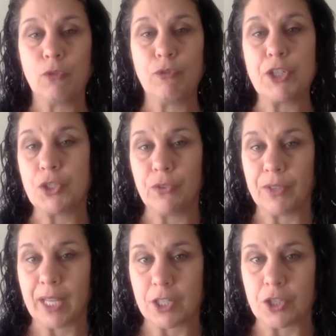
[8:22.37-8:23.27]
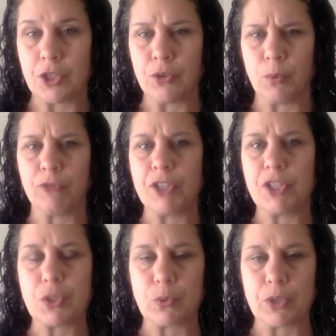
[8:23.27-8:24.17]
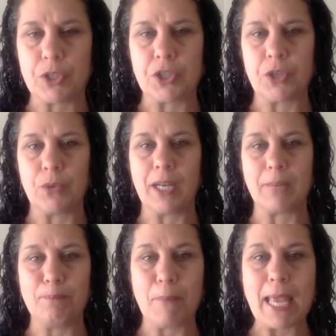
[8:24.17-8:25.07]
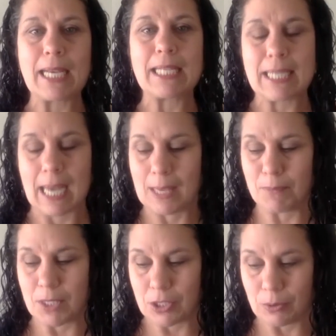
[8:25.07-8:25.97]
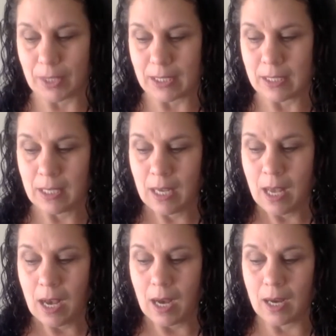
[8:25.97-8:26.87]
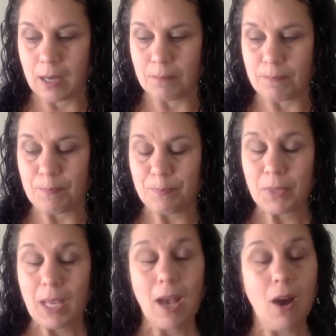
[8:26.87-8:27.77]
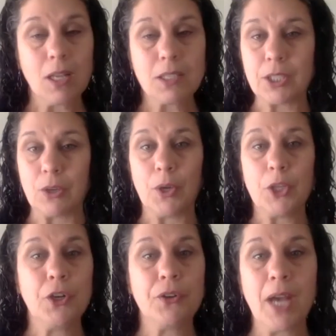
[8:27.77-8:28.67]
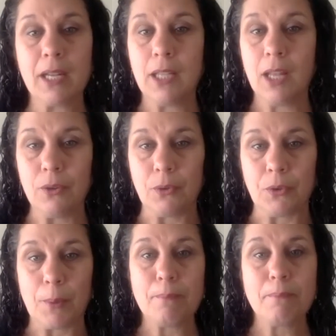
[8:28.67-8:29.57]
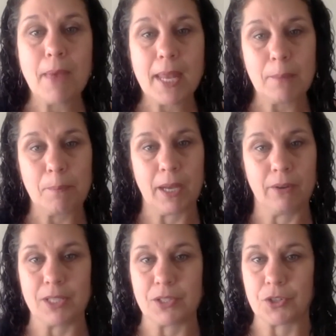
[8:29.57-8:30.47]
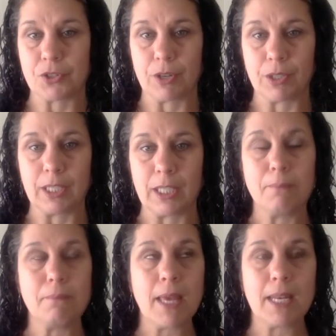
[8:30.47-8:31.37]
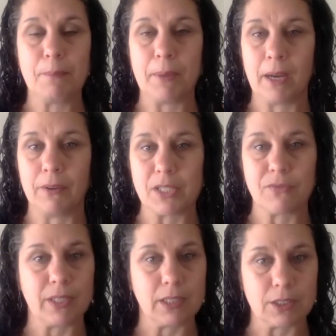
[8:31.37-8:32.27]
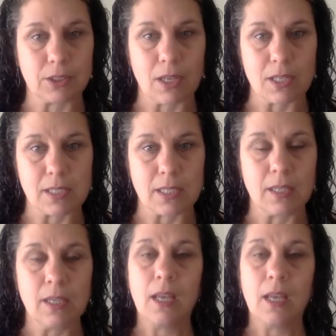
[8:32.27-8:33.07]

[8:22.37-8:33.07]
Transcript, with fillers: rejuvenates you, what restores you, and make time to do it. Um, also, you're not alone. Many parents are struggling, many parents feel exhausted.